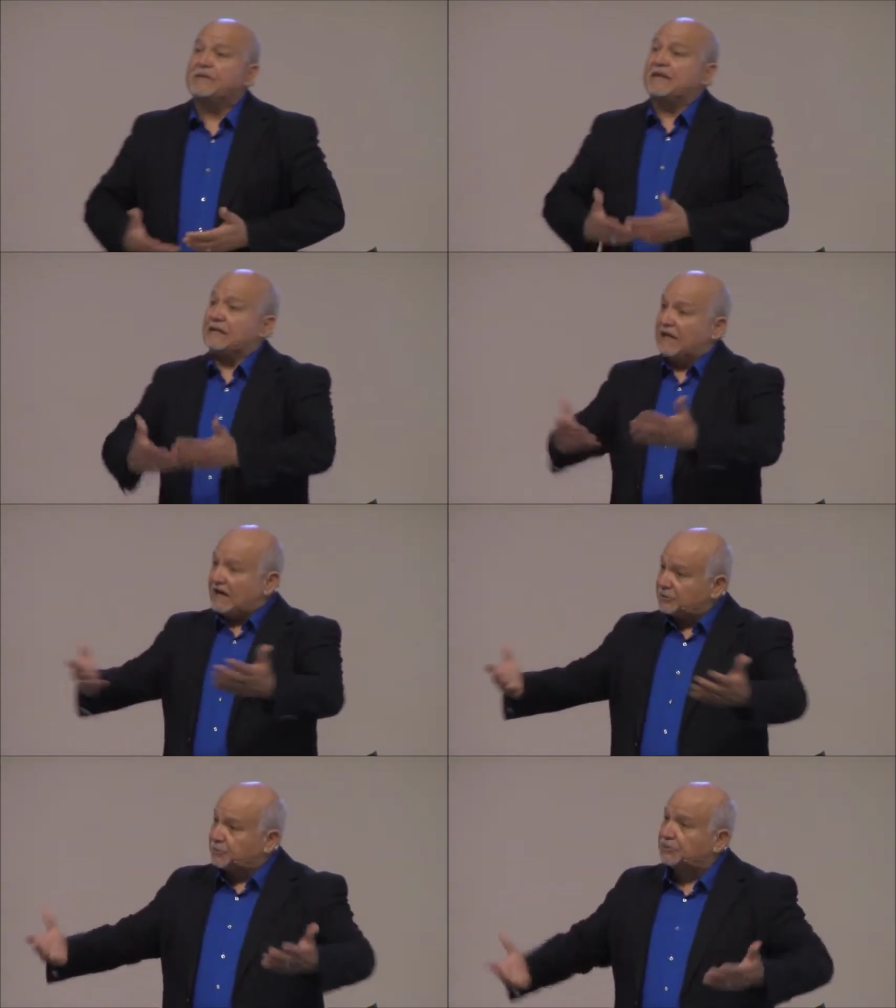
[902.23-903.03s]
in
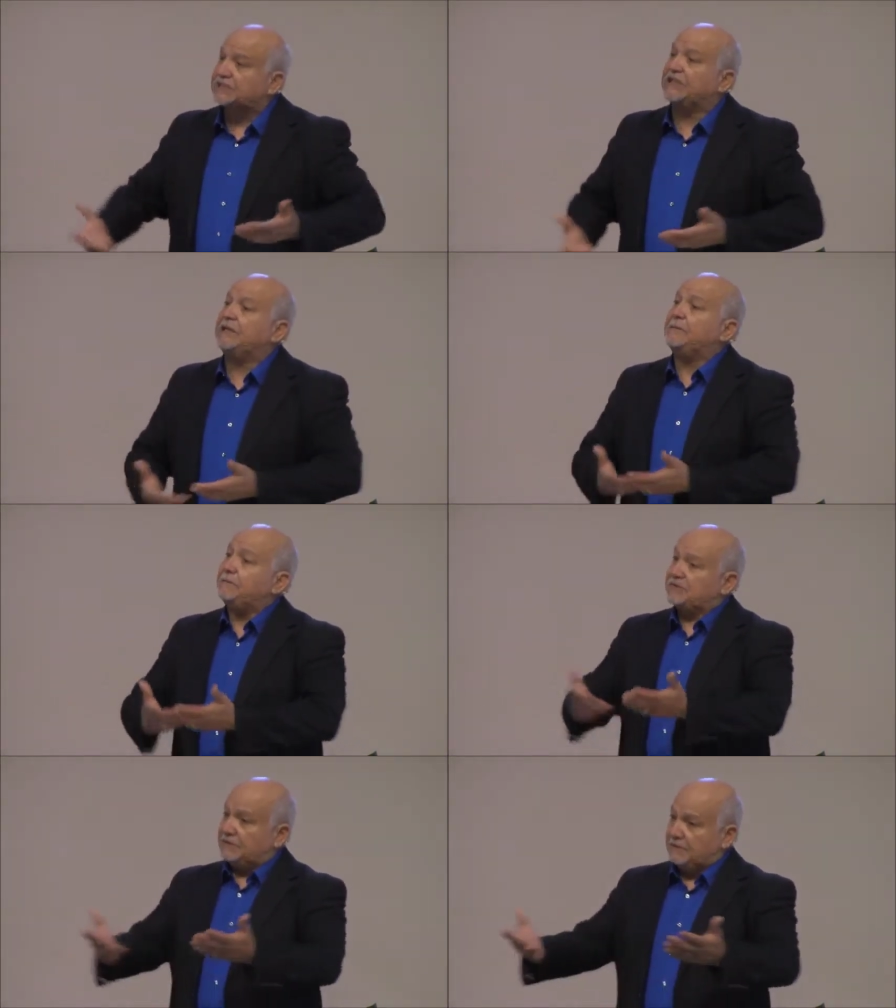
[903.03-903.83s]
gospel
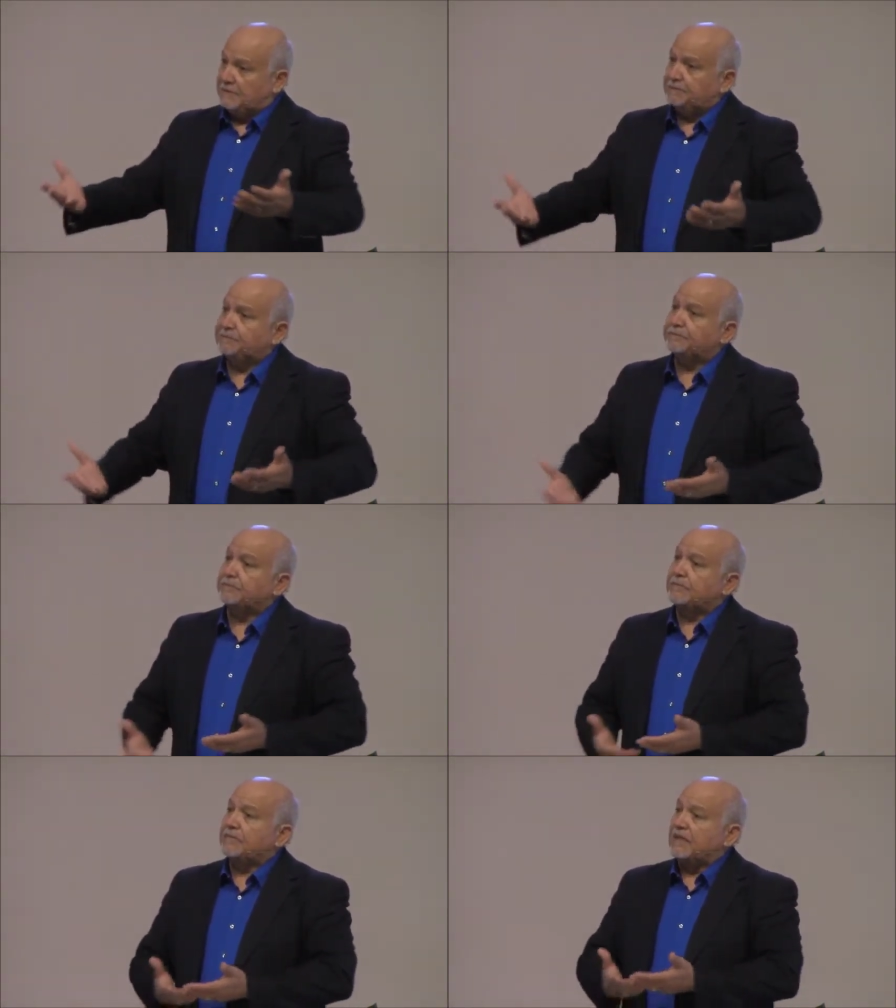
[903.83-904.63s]
teams,
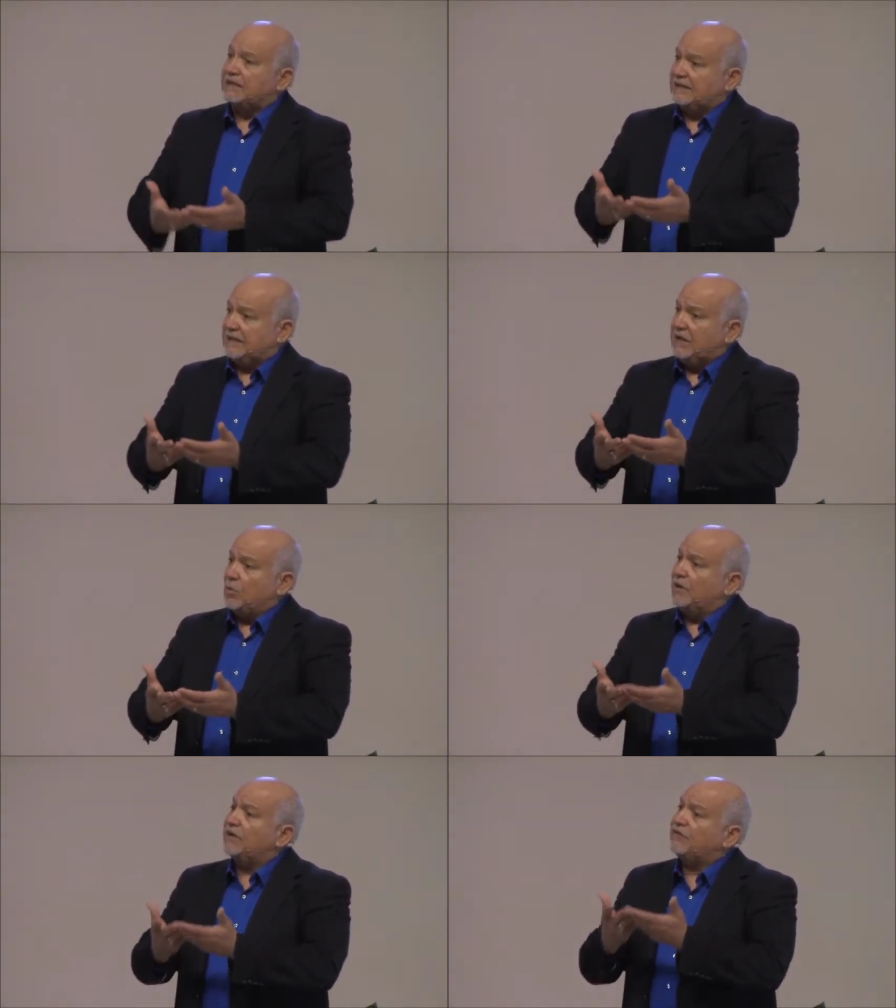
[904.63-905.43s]
that
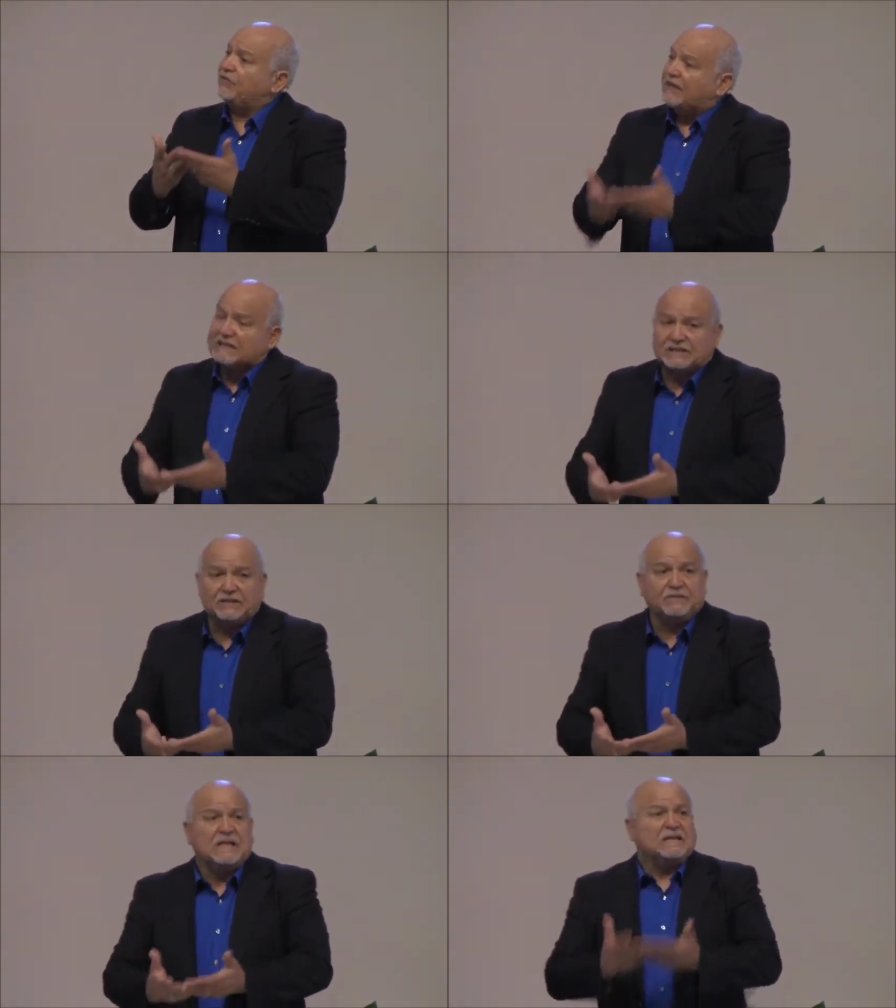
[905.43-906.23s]
we're
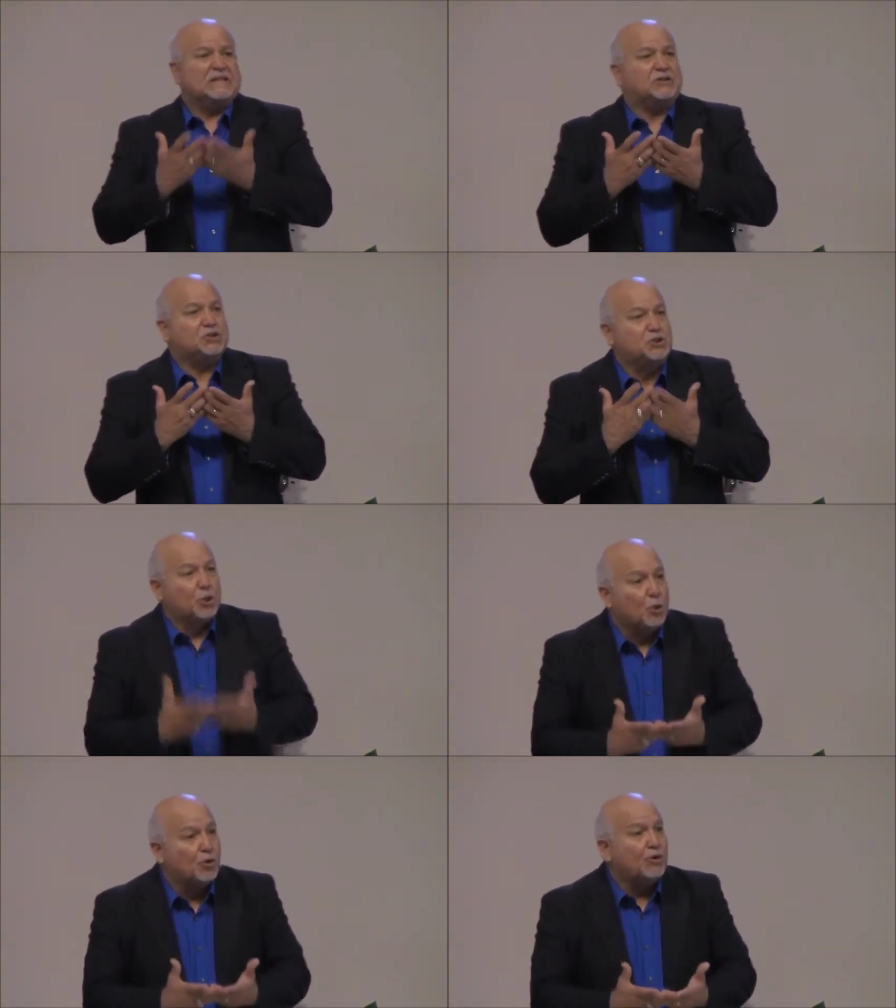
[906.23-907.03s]
effective, there's
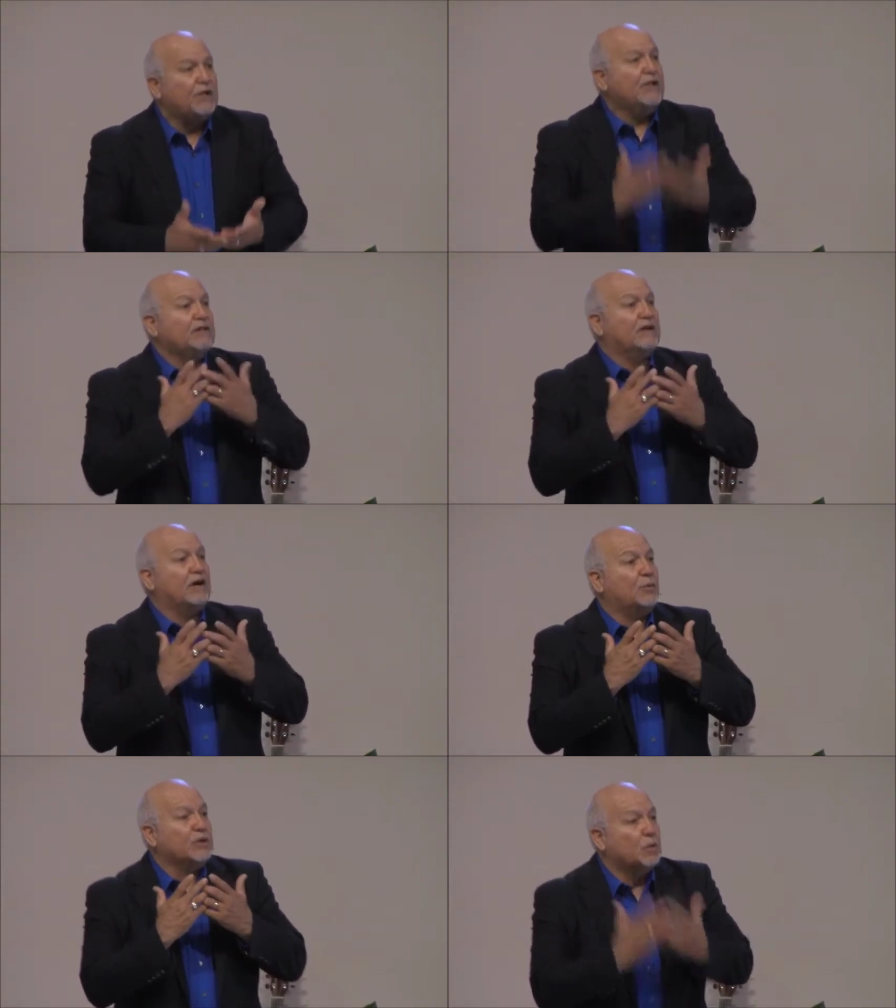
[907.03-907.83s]
joy, there
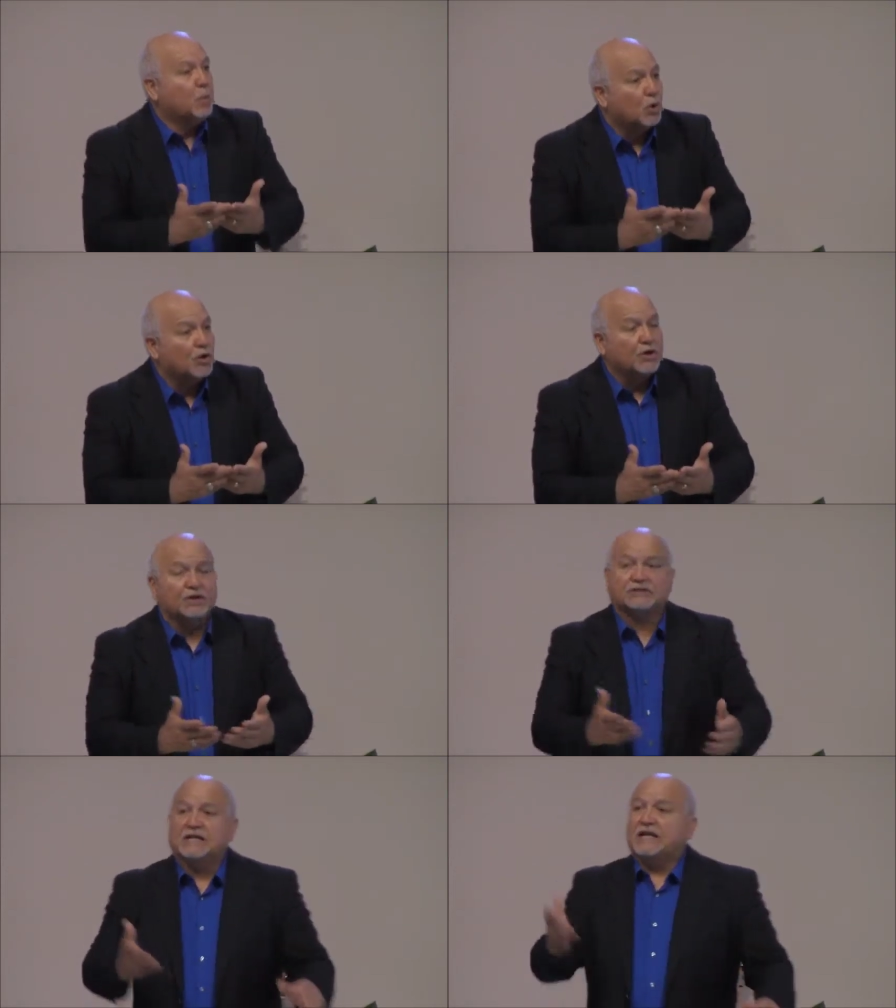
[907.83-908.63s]
are
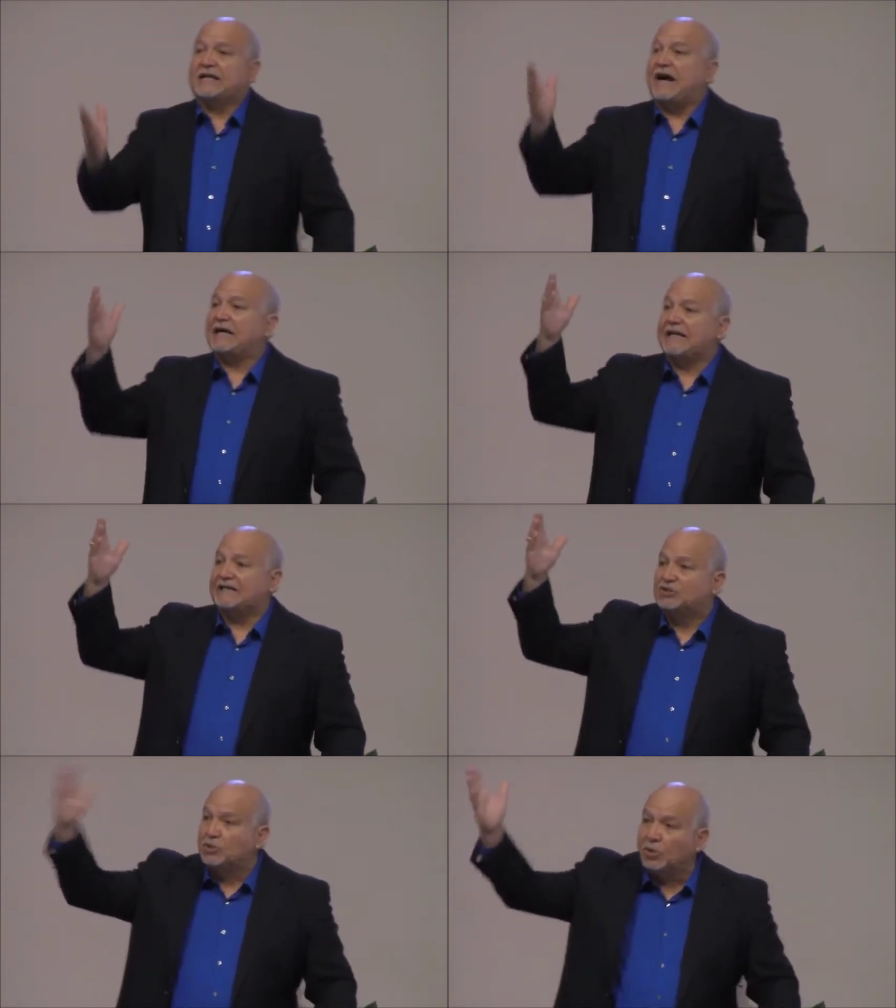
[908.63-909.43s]
rewards, God
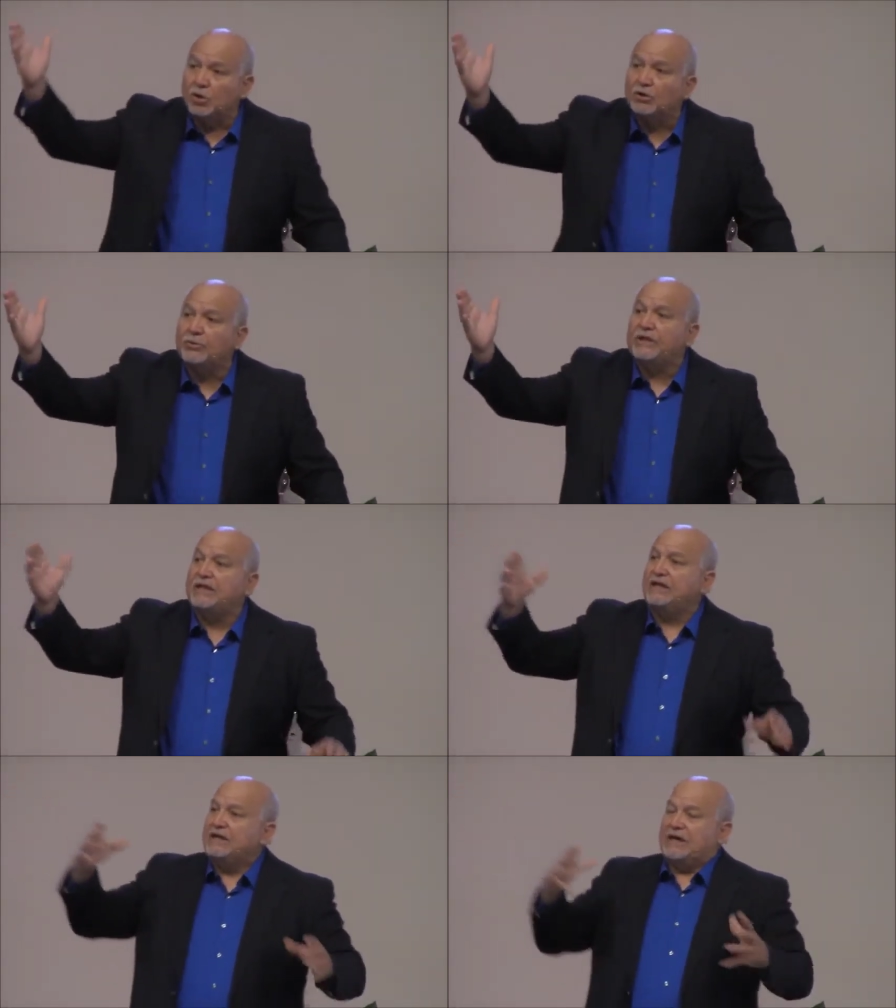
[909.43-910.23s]
gets glory.